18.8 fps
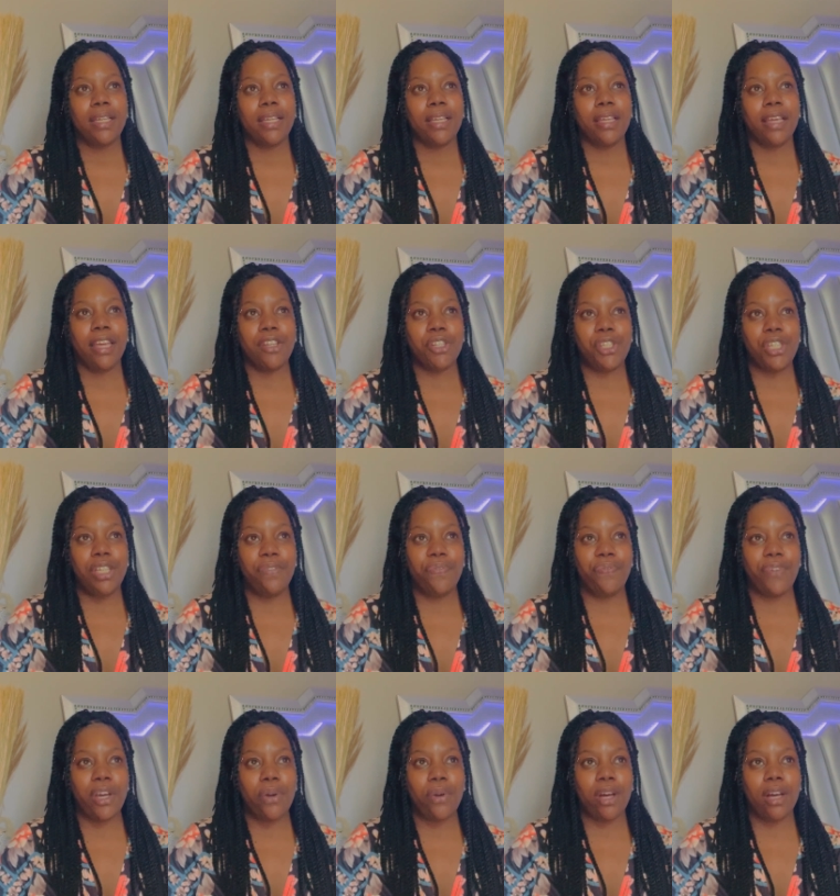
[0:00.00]
if she
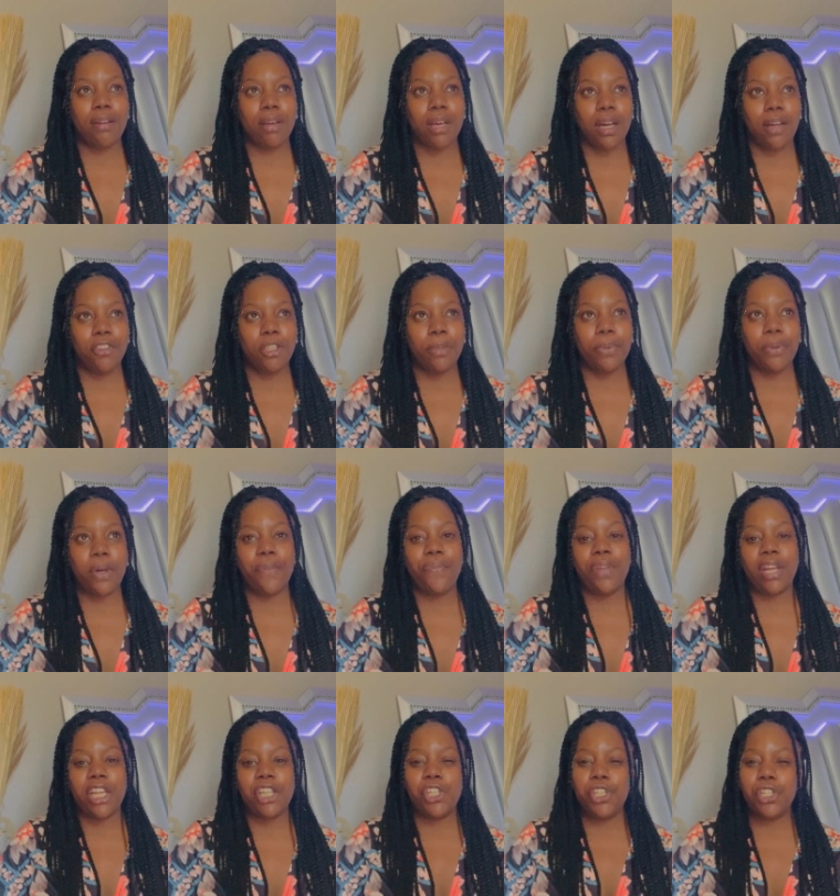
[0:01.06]
felt uncomfortable, I feel
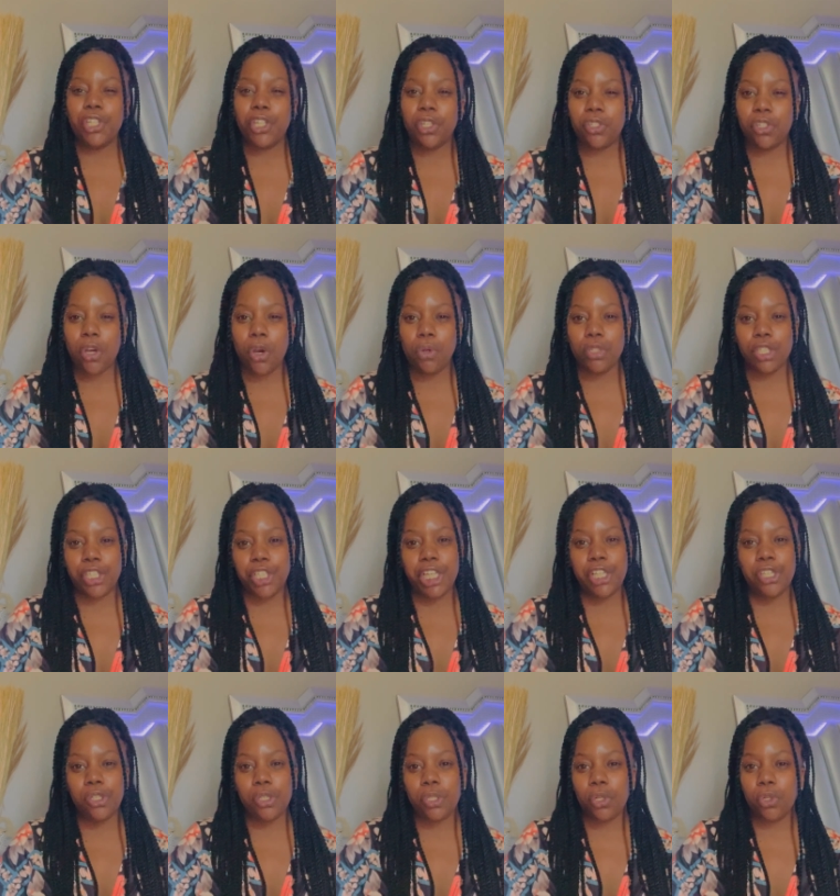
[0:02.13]
like she should have told the
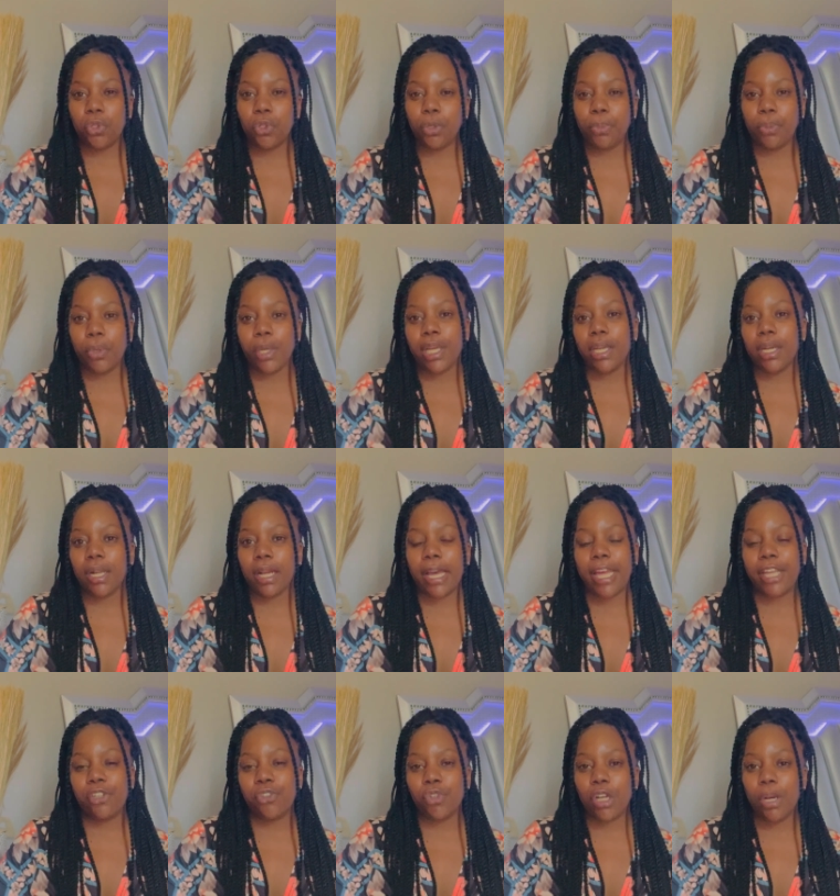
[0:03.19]
teacher so the little boy could have got
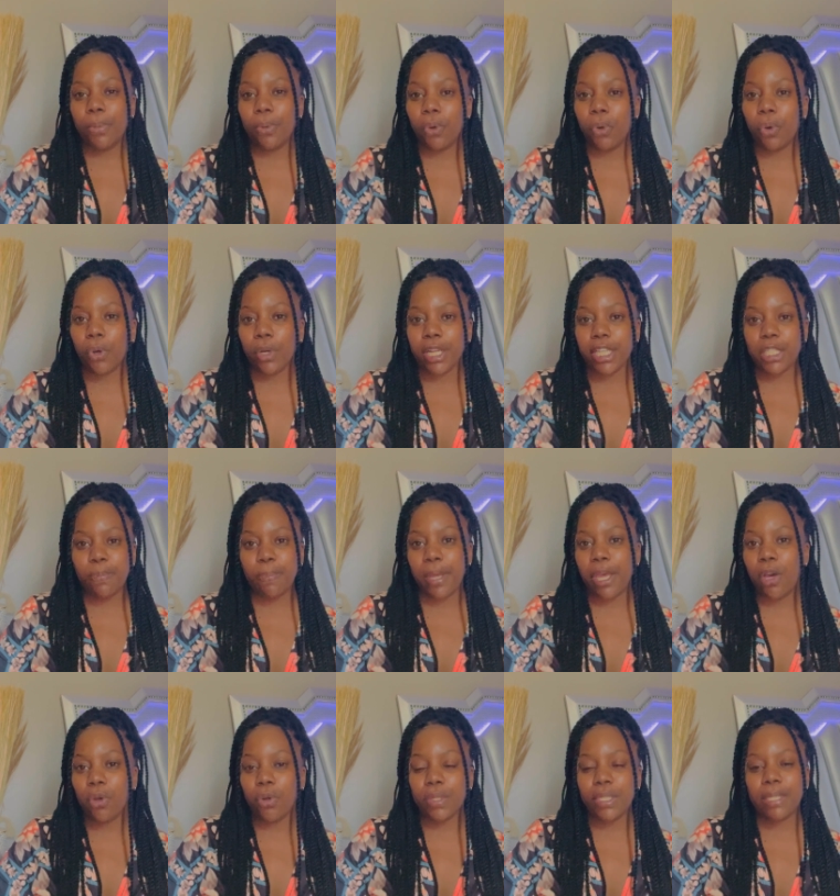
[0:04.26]
in trouble or
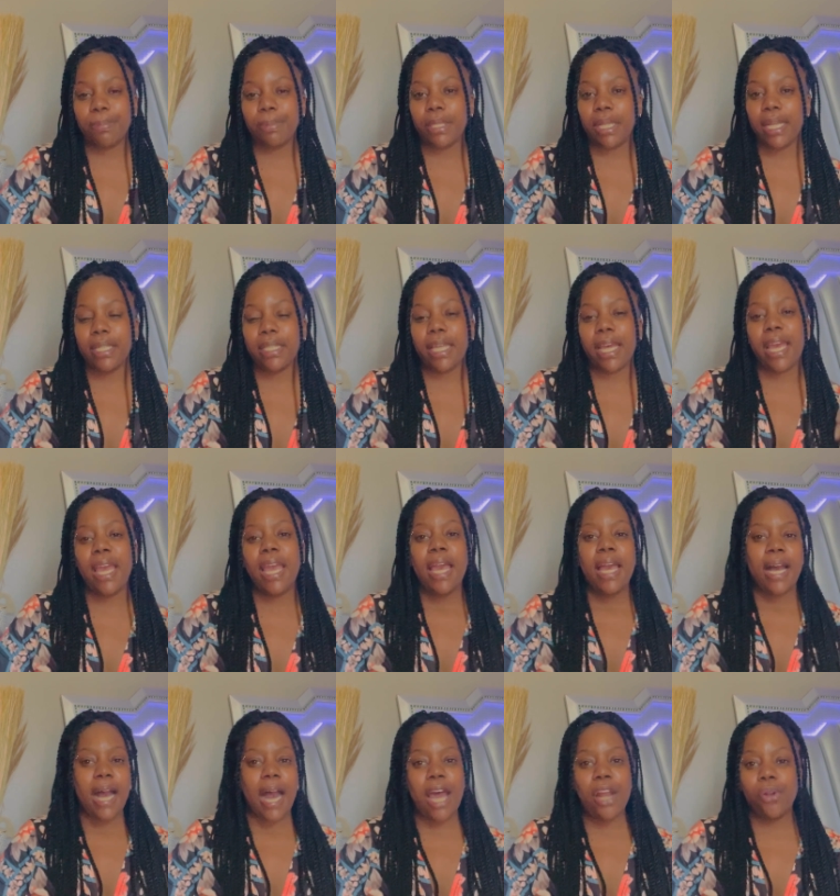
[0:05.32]
expelled or something like that.
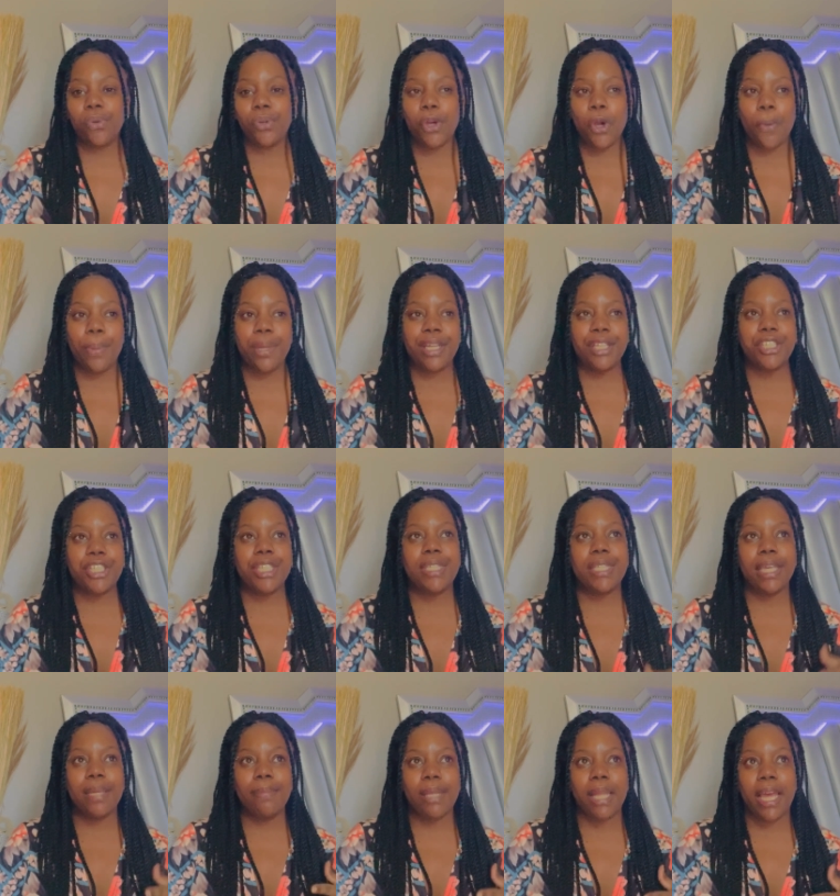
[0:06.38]
I don't know, but it just
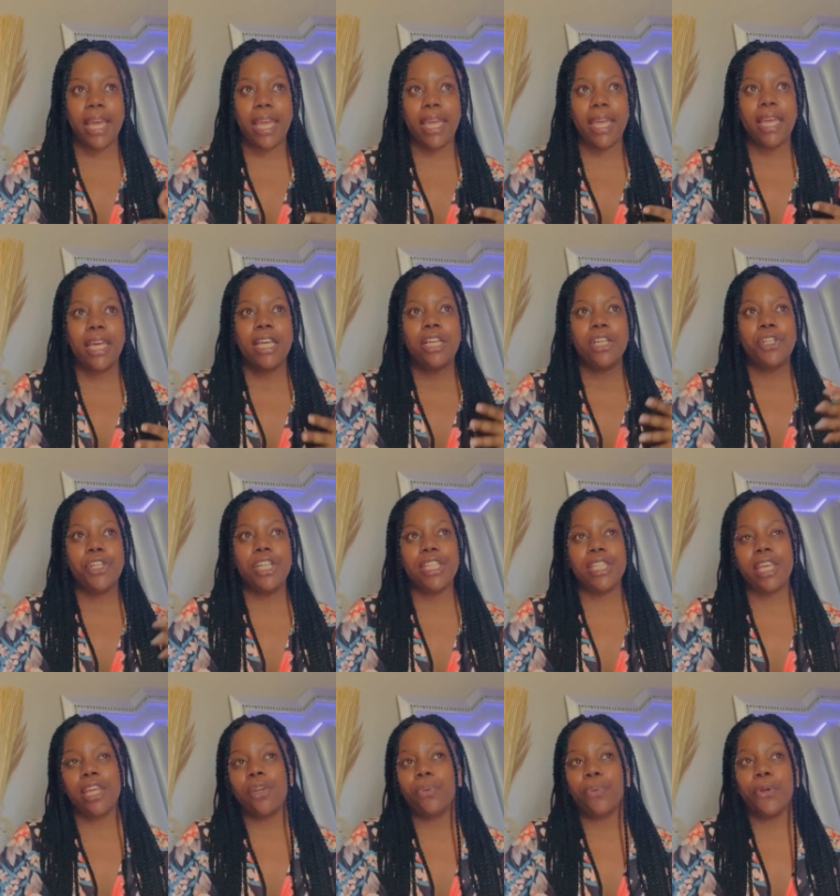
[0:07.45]
seemed like she's
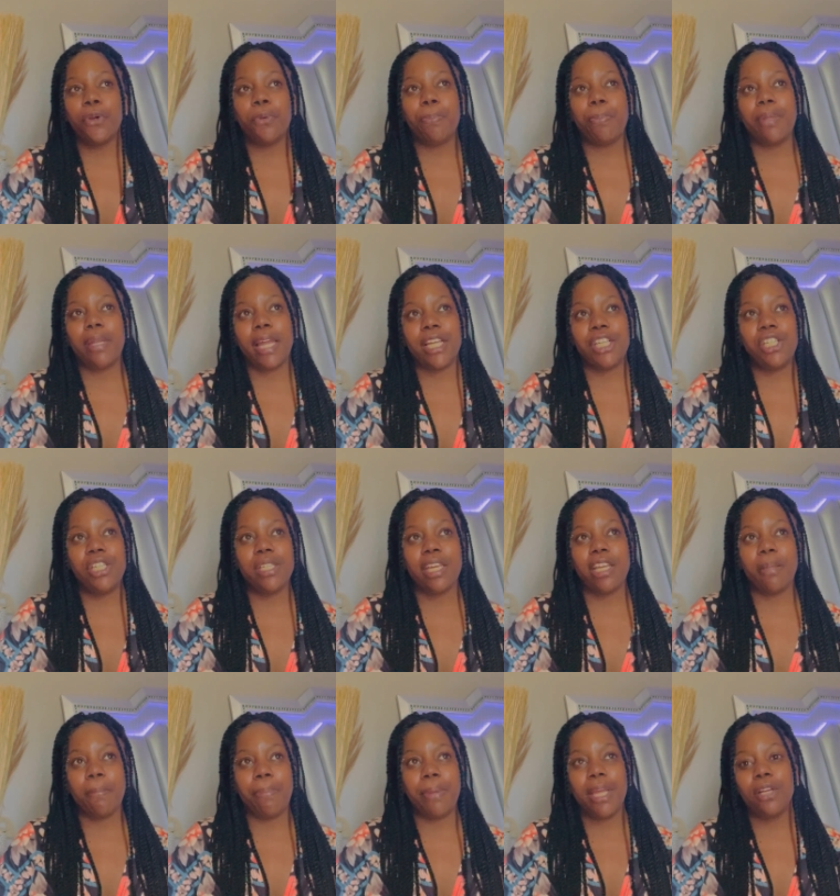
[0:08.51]
getting real, like she's
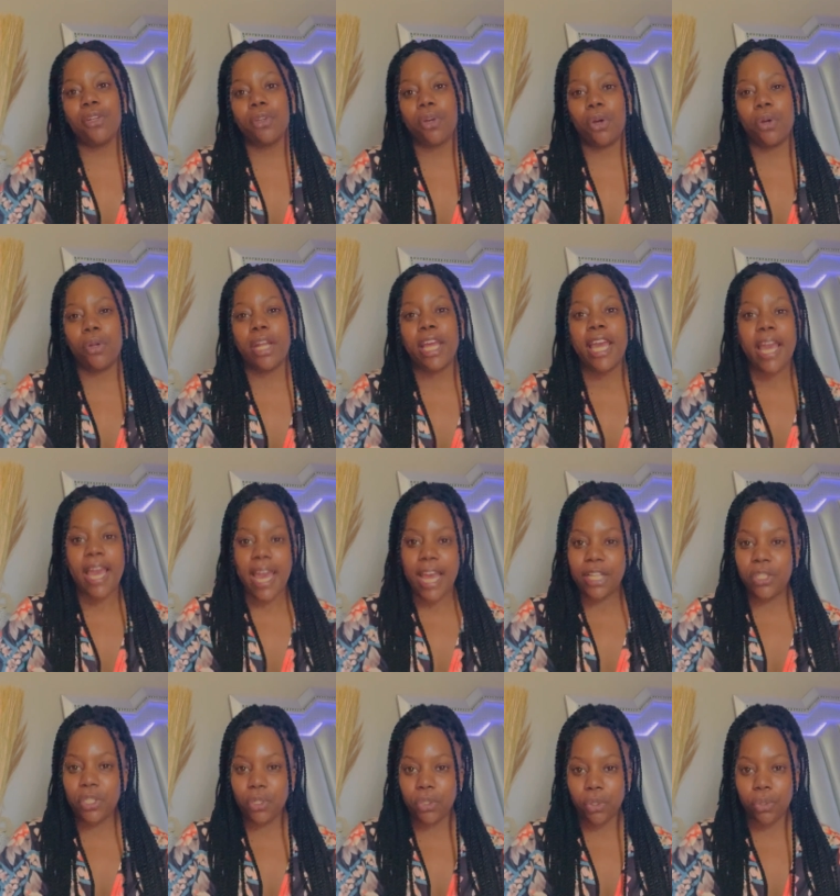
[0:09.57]
getting picked on
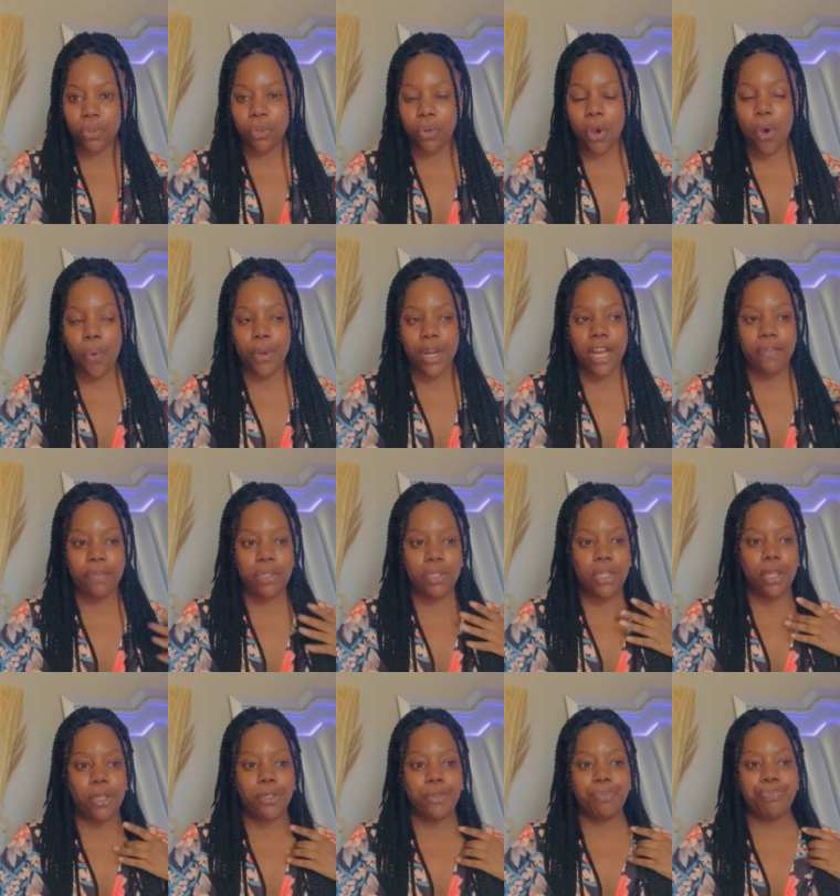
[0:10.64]
at school or whatever.
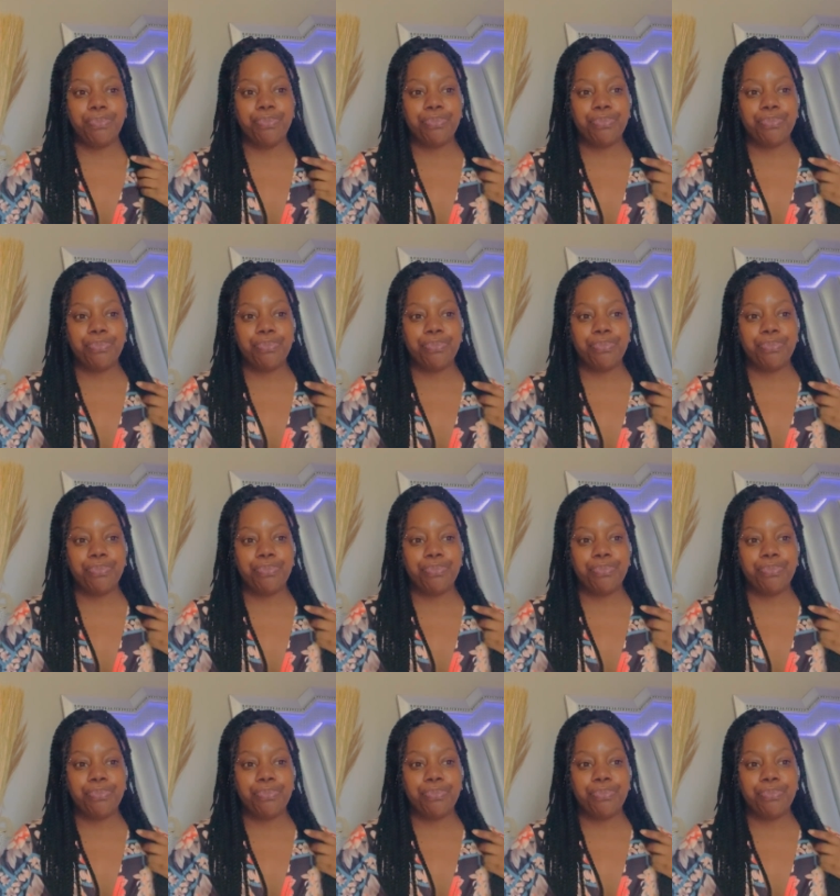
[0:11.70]
So,